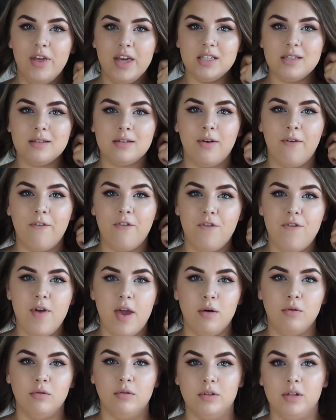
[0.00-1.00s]
this
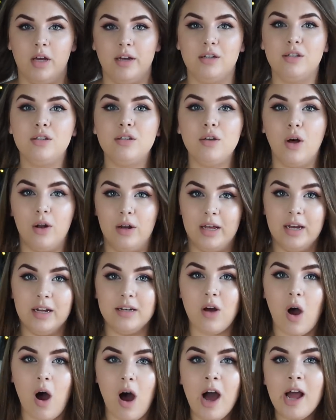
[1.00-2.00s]
feels like
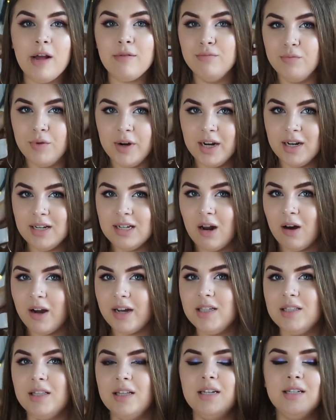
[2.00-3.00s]
solid. I really
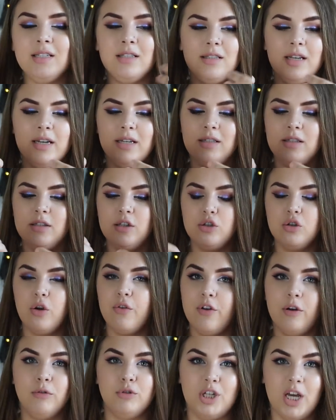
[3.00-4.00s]
like this. This does not
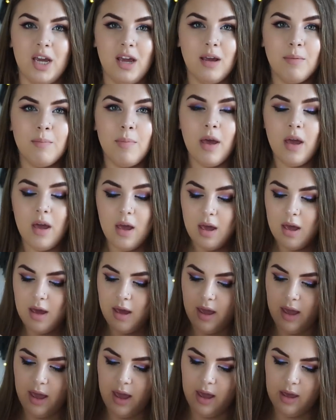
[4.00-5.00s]
feel cheap.
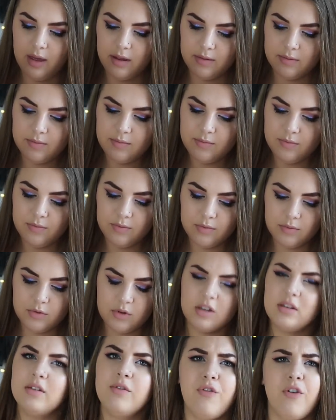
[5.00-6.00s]
It
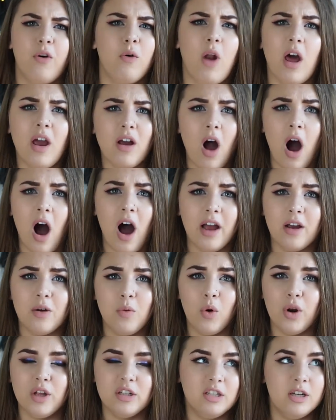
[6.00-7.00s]
doesn't feel like high
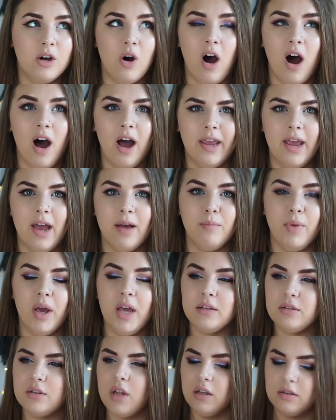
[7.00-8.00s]
quality or high end, but
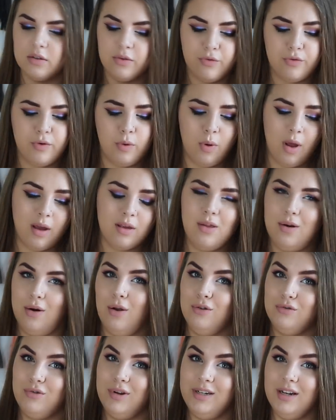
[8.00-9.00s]
it doesn't feel like the
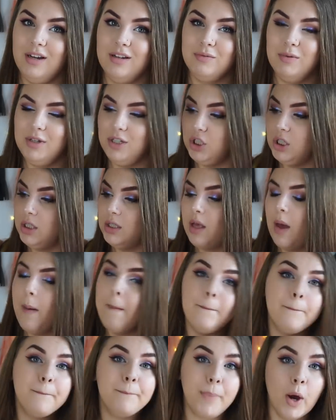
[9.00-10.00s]
nose ring does, which is
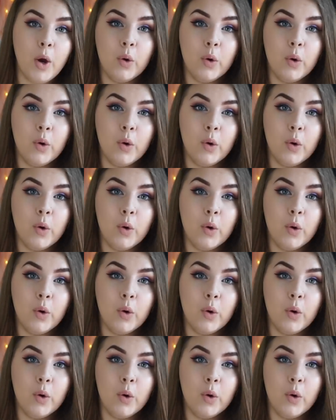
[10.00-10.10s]
a